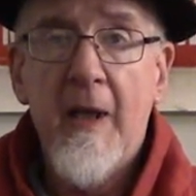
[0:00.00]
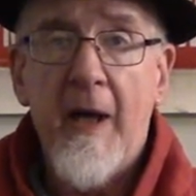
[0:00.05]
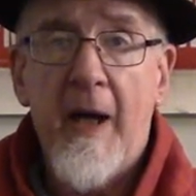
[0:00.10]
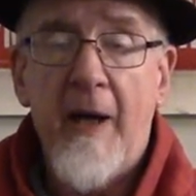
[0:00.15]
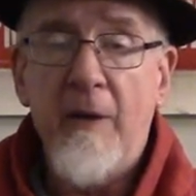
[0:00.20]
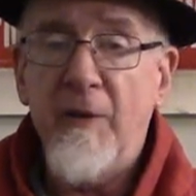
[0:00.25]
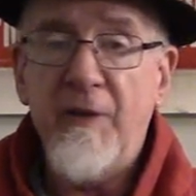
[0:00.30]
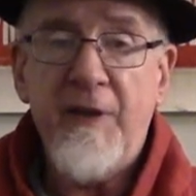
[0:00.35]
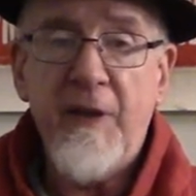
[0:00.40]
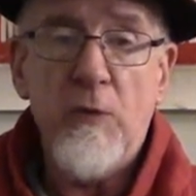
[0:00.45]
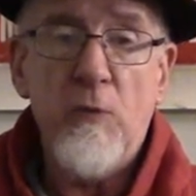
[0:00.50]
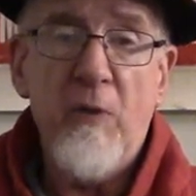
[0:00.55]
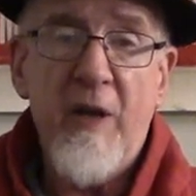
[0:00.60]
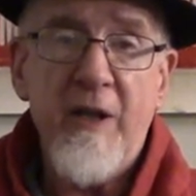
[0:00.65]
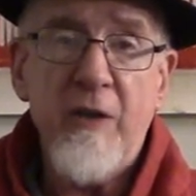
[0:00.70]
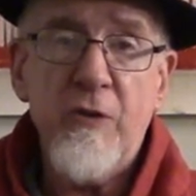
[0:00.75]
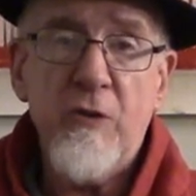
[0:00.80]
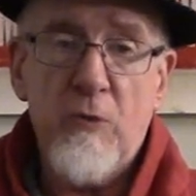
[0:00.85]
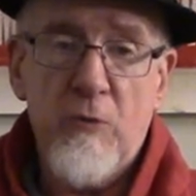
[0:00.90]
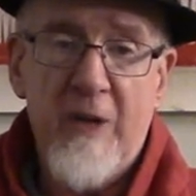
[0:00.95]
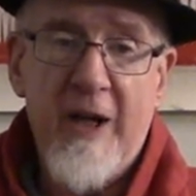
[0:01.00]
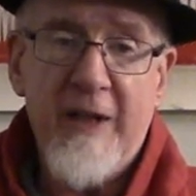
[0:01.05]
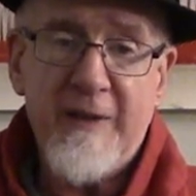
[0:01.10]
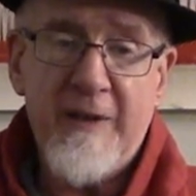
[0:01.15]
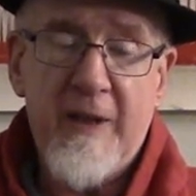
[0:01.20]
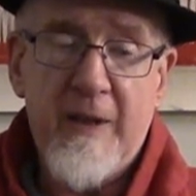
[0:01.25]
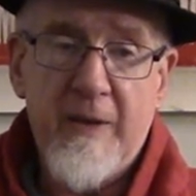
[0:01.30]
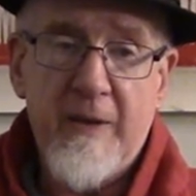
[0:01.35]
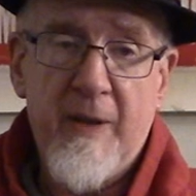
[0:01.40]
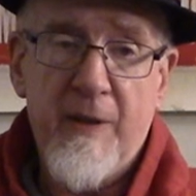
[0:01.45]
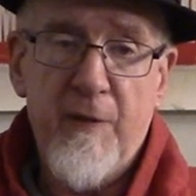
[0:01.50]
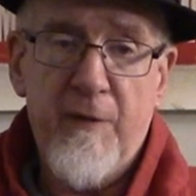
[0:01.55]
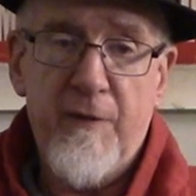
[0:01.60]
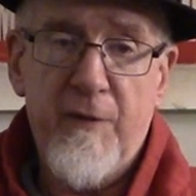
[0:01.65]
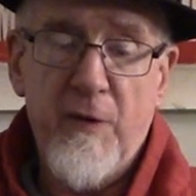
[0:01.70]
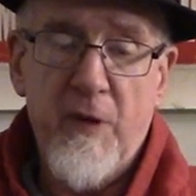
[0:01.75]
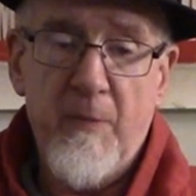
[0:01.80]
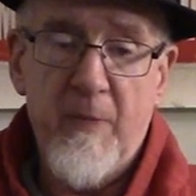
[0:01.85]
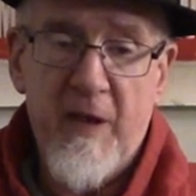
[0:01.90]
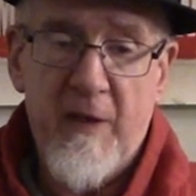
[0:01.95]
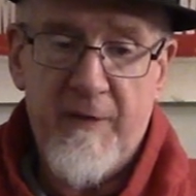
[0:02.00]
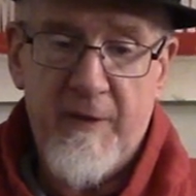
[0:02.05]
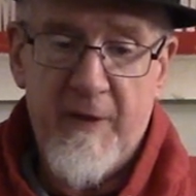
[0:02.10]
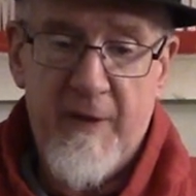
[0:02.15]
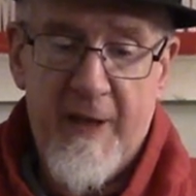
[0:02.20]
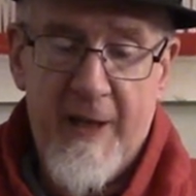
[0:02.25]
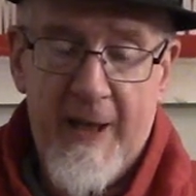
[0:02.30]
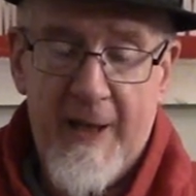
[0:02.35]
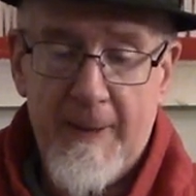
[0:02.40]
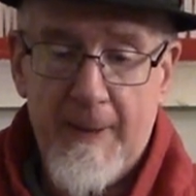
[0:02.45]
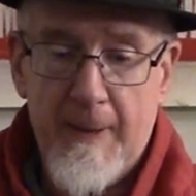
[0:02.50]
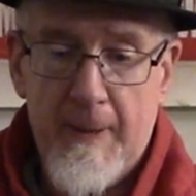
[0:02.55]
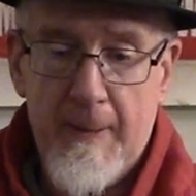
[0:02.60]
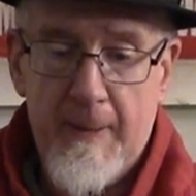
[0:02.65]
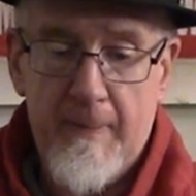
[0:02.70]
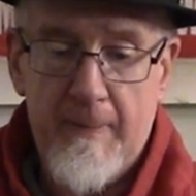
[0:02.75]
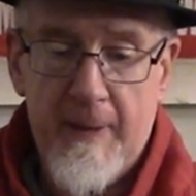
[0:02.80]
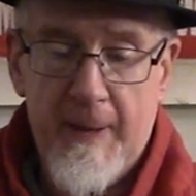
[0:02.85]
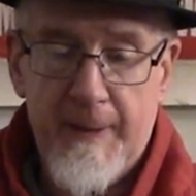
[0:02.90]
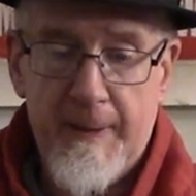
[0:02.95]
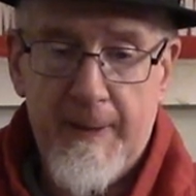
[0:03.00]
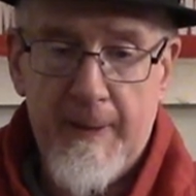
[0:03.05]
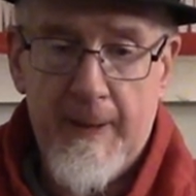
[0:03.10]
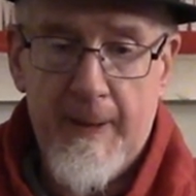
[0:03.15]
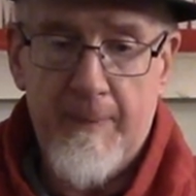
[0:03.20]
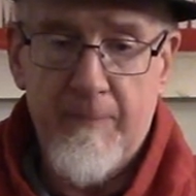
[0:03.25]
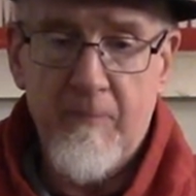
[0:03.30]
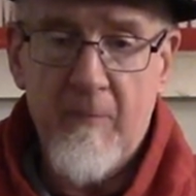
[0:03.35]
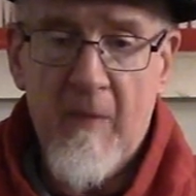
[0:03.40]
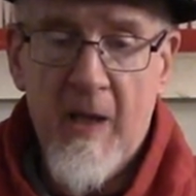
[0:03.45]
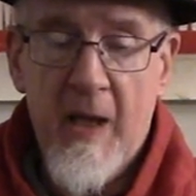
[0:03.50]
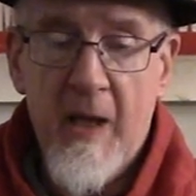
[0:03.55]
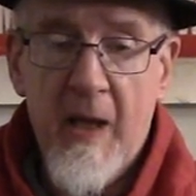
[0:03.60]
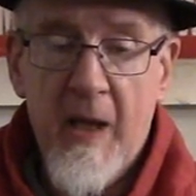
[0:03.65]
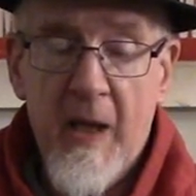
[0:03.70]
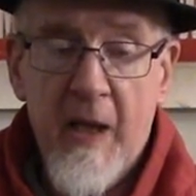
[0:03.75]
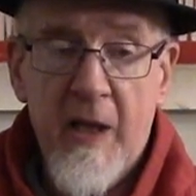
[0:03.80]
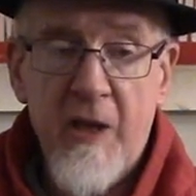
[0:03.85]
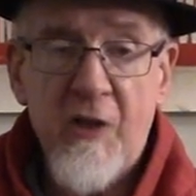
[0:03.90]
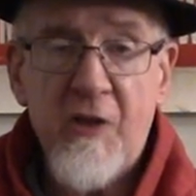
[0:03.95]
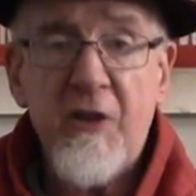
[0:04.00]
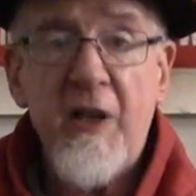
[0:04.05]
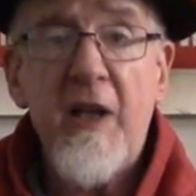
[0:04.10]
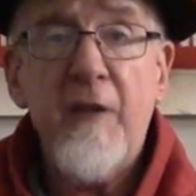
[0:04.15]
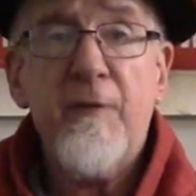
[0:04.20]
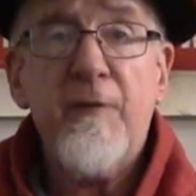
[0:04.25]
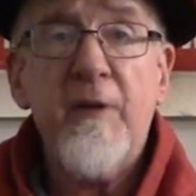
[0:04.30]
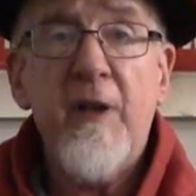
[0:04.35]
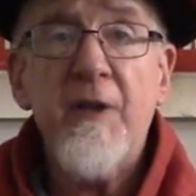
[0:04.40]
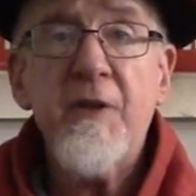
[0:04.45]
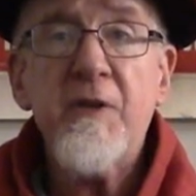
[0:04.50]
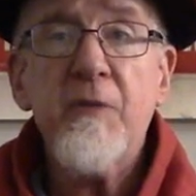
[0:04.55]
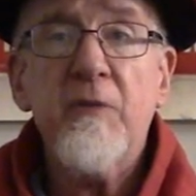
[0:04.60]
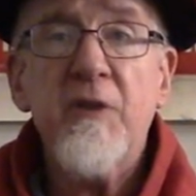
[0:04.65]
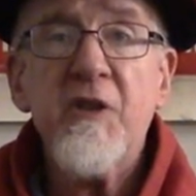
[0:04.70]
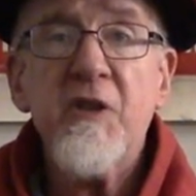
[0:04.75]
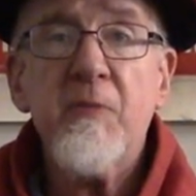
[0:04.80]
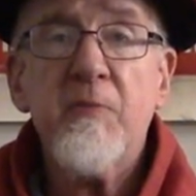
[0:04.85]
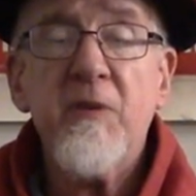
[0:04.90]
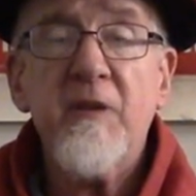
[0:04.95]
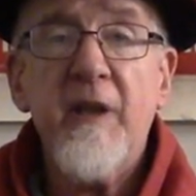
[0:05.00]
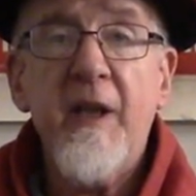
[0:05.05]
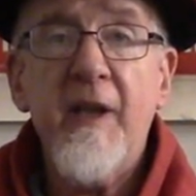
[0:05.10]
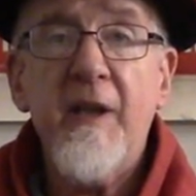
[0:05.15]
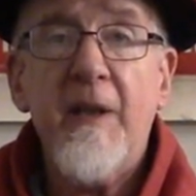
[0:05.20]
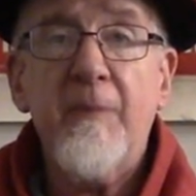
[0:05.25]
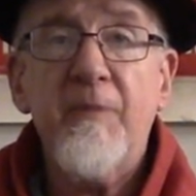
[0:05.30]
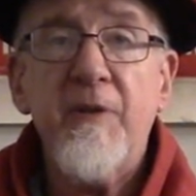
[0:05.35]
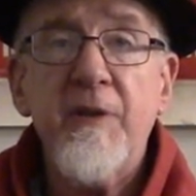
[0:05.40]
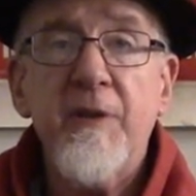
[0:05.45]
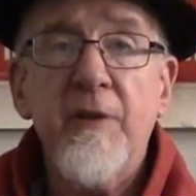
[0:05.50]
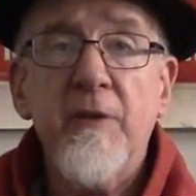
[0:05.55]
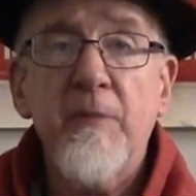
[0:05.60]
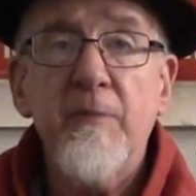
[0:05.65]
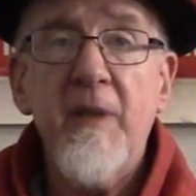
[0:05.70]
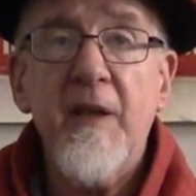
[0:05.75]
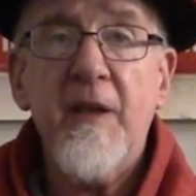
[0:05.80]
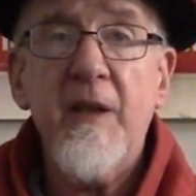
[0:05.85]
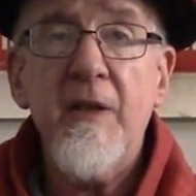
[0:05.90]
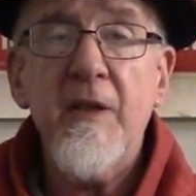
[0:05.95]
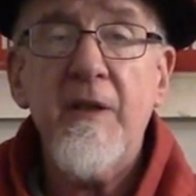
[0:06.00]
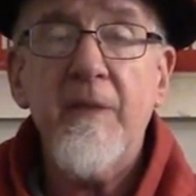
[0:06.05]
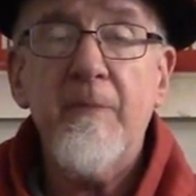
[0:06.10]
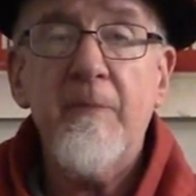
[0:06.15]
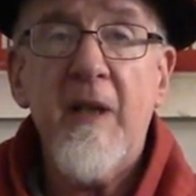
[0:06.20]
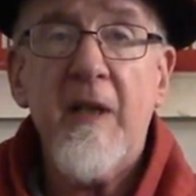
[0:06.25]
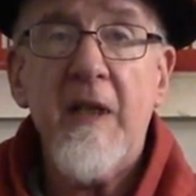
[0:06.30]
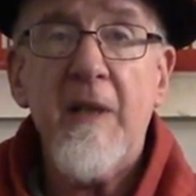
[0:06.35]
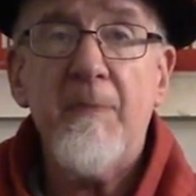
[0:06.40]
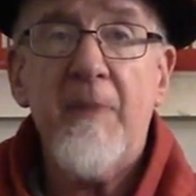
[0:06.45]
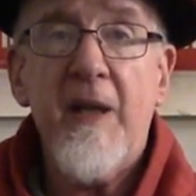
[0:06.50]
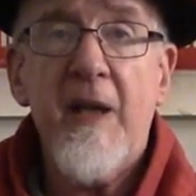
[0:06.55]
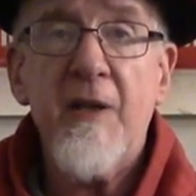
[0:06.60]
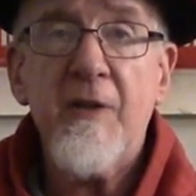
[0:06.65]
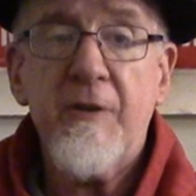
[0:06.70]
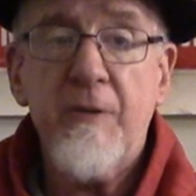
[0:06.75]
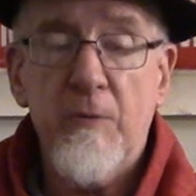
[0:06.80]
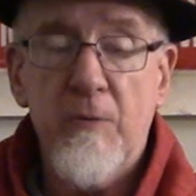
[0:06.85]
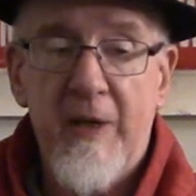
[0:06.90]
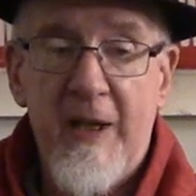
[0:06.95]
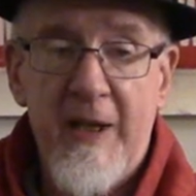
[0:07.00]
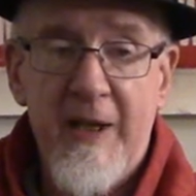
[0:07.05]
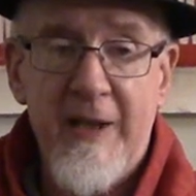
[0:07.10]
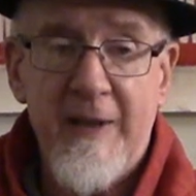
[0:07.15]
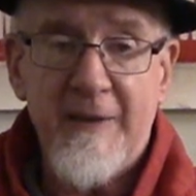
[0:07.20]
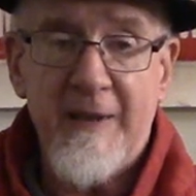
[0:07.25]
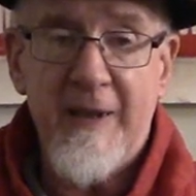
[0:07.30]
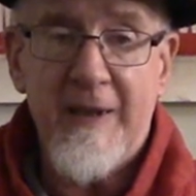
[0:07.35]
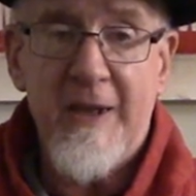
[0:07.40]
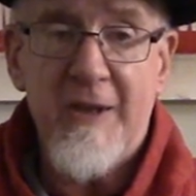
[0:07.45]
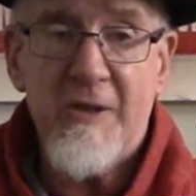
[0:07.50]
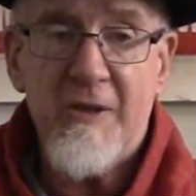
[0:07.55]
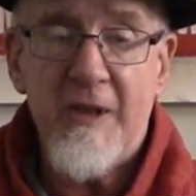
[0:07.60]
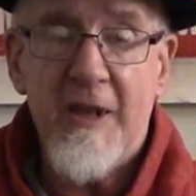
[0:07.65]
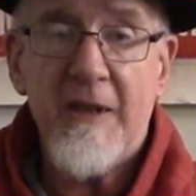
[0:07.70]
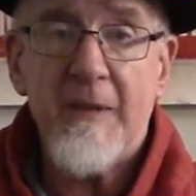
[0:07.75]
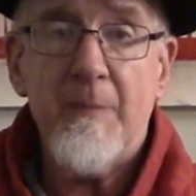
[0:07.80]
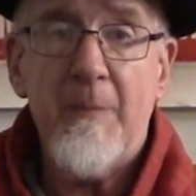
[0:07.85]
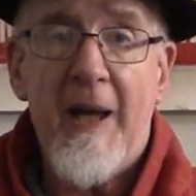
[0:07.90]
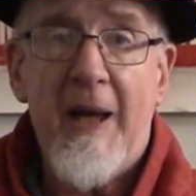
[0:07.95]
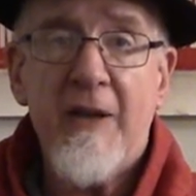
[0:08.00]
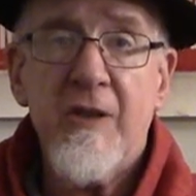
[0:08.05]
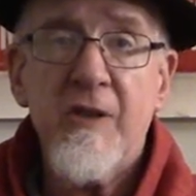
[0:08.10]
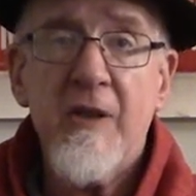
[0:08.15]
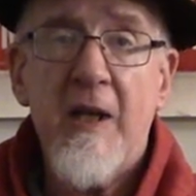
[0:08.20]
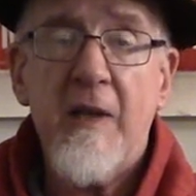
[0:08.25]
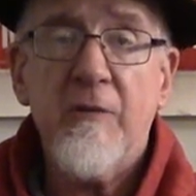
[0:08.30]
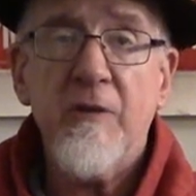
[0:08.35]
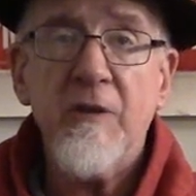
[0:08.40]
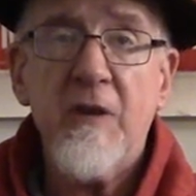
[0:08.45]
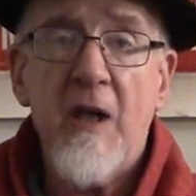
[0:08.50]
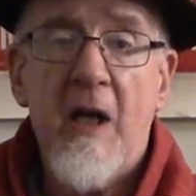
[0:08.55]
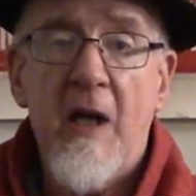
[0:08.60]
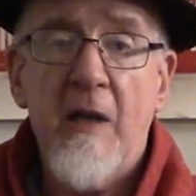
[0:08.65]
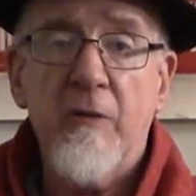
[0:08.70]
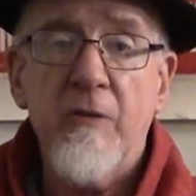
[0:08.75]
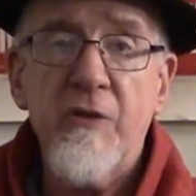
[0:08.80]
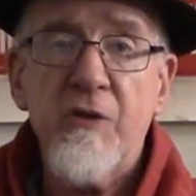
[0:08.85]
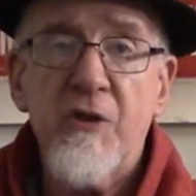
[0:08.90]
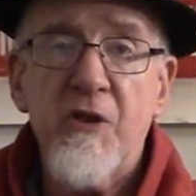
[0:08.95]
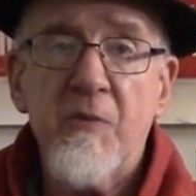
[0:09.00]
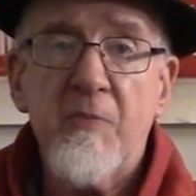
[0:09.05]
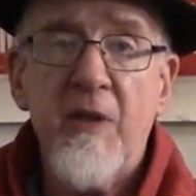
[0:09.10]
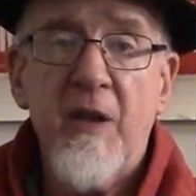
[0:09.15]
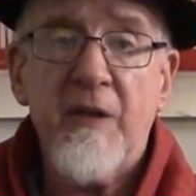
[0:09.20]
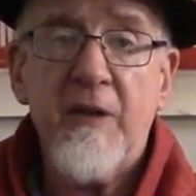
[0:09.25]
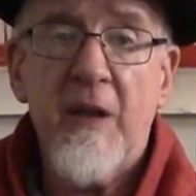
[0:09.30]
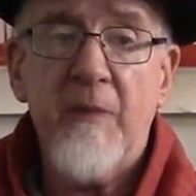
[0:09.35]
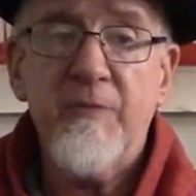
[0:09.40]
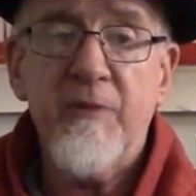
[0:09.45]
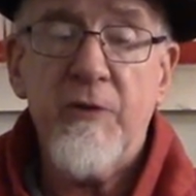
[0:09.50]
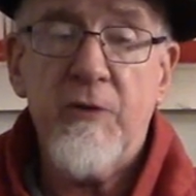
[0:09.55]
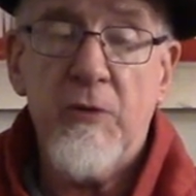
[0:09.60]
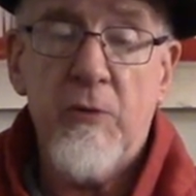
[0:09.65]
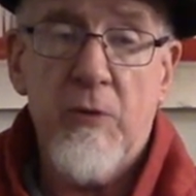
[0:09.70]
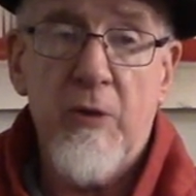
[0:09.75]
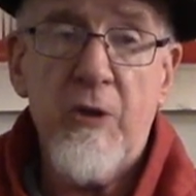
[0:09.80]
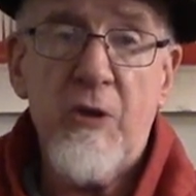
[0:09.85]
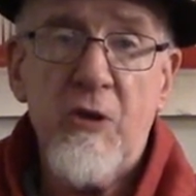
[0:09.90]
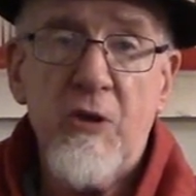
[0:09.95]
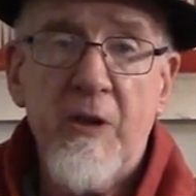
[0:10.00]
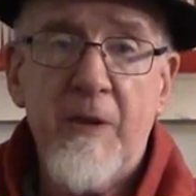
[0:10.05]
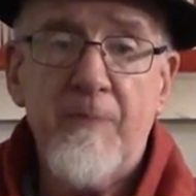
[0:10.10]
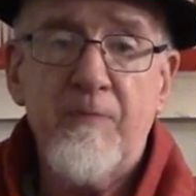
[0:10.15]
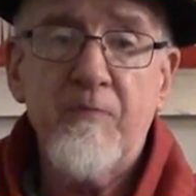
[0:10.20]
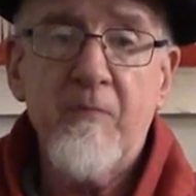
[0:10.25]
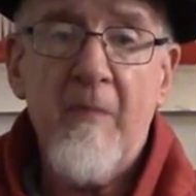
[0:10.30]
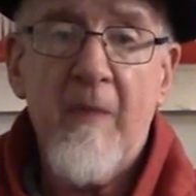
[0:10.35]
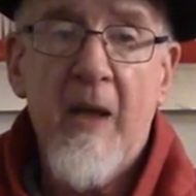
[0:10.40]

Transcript: I don't think Wayne directed another film after that. But um, he stayed friends with Spillane up until Mickey, Mickey passed away. And like I said, Max Allan Collins has picked up the torch and